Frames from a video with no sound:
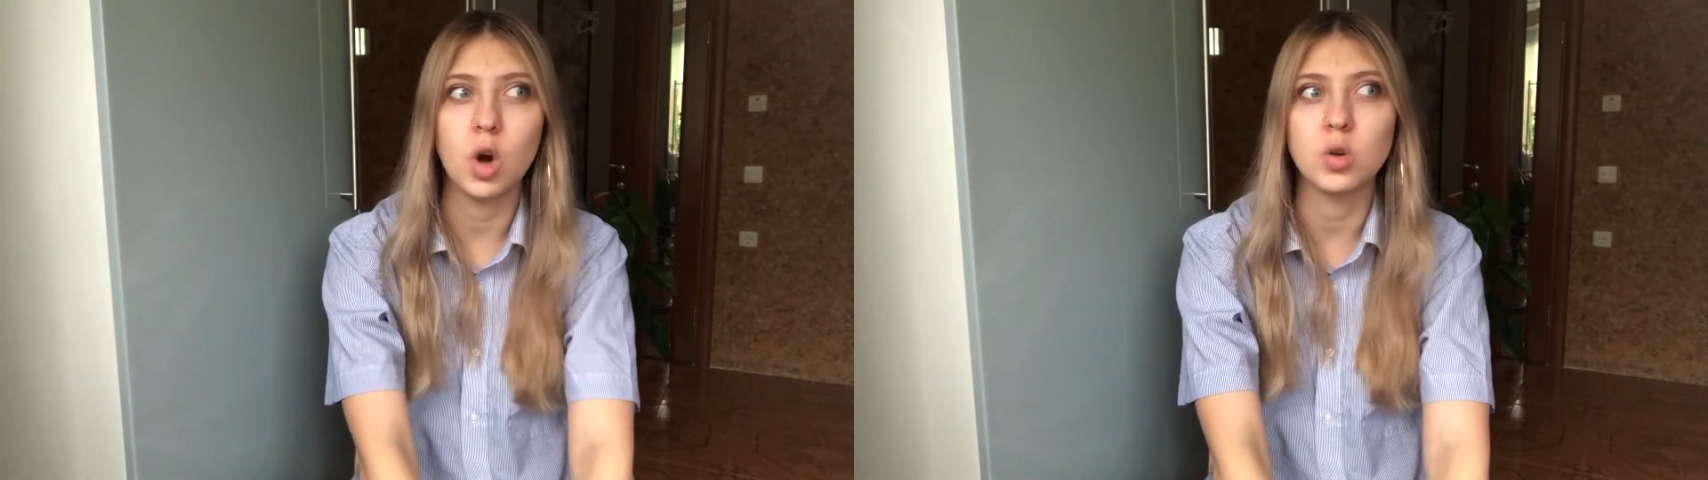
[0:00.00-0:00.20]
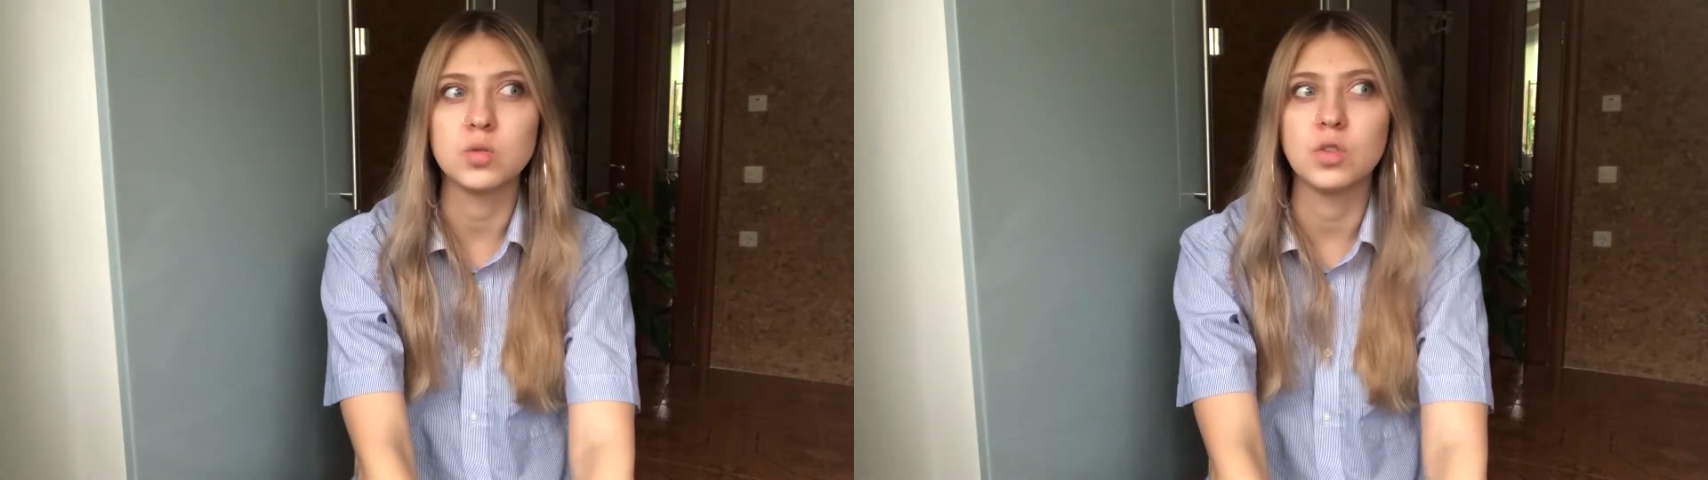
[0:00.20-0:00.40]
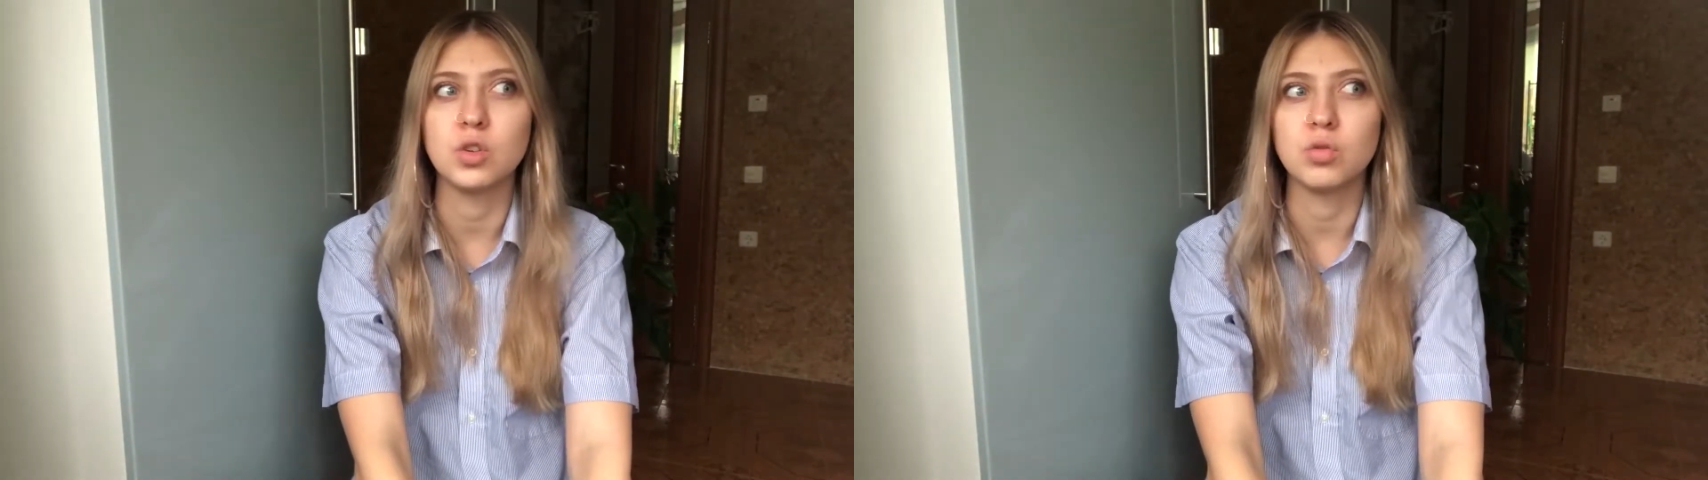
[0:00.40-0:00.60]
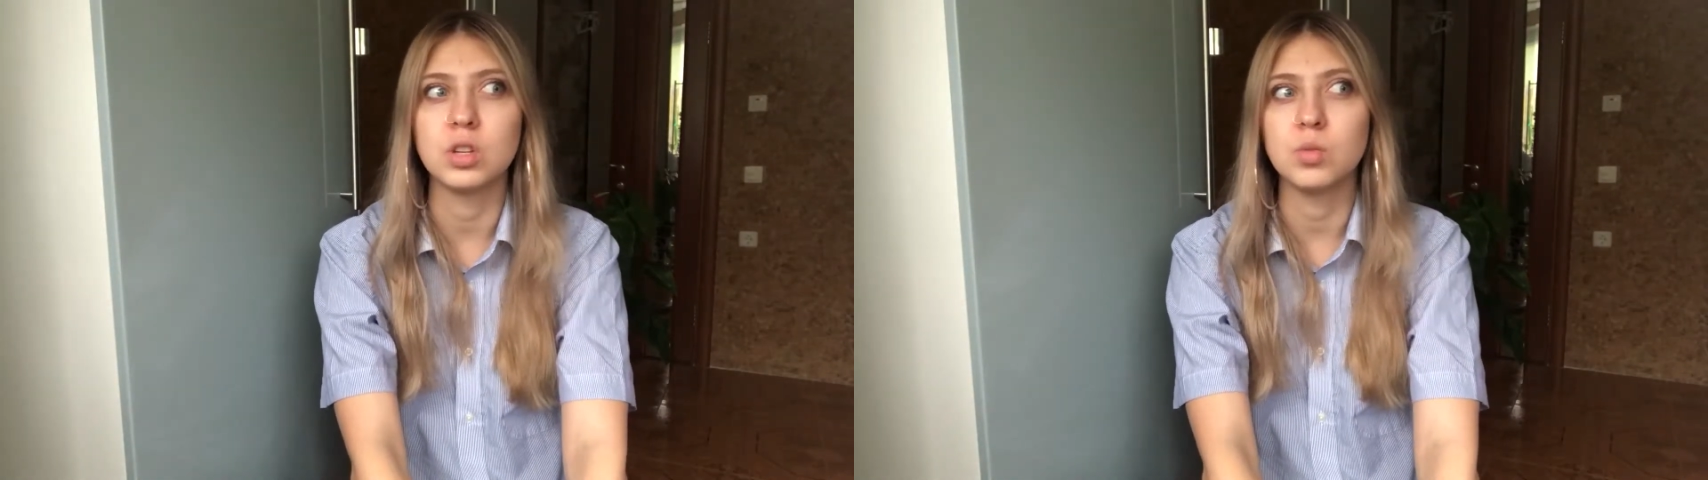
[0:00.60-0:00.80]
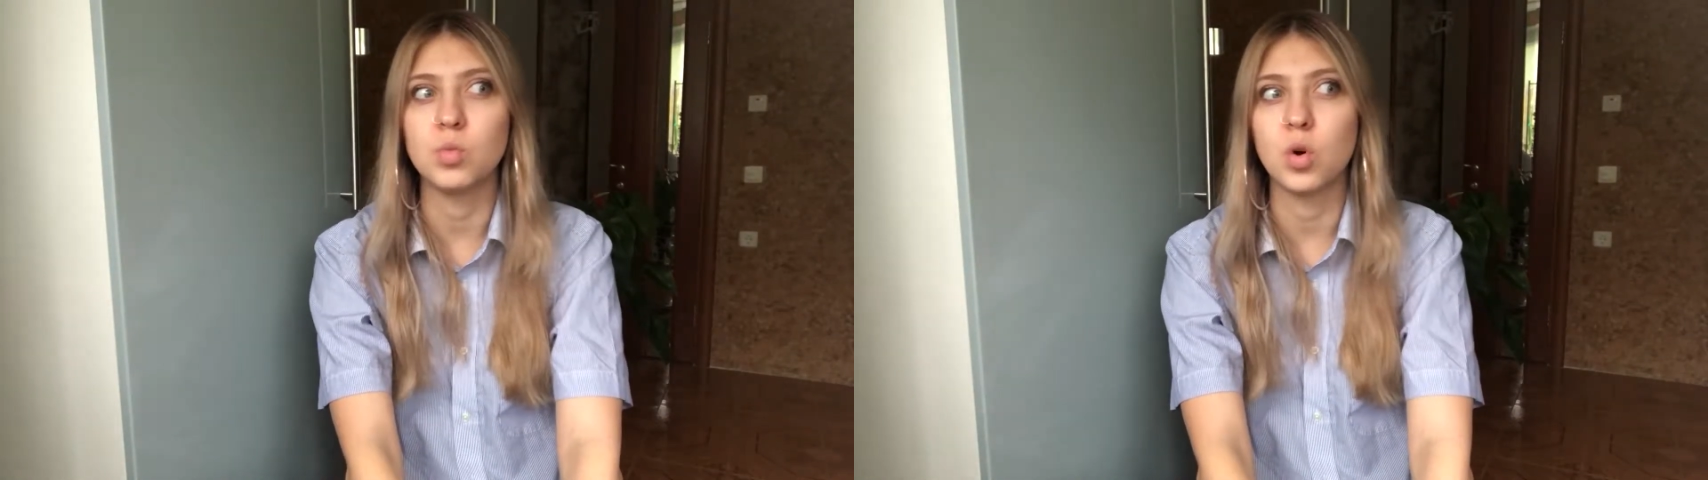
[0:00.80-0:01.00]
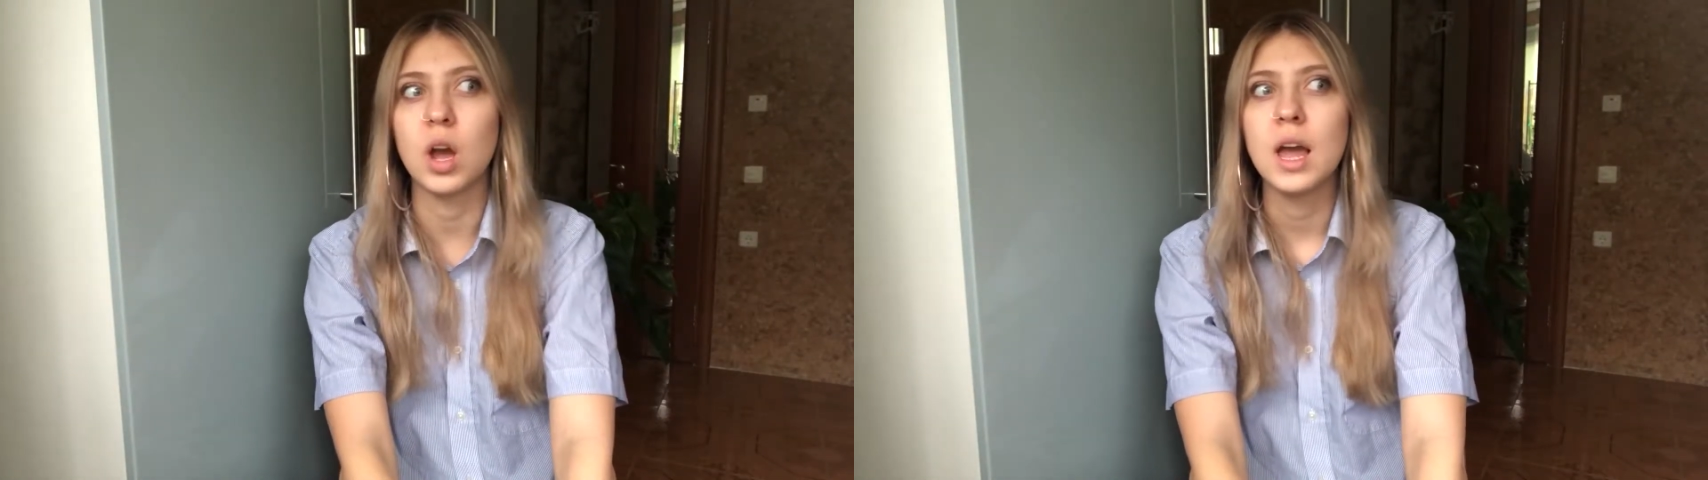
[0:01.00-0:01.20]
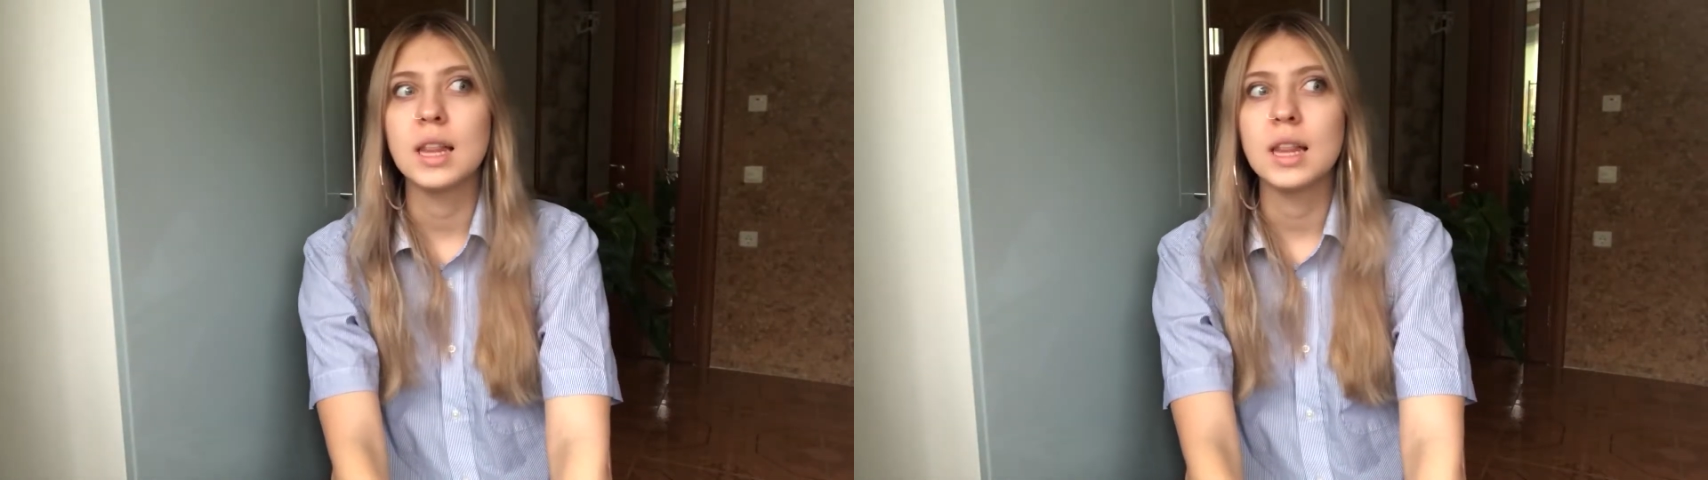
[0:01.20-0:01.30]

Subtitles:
notes when you read the book,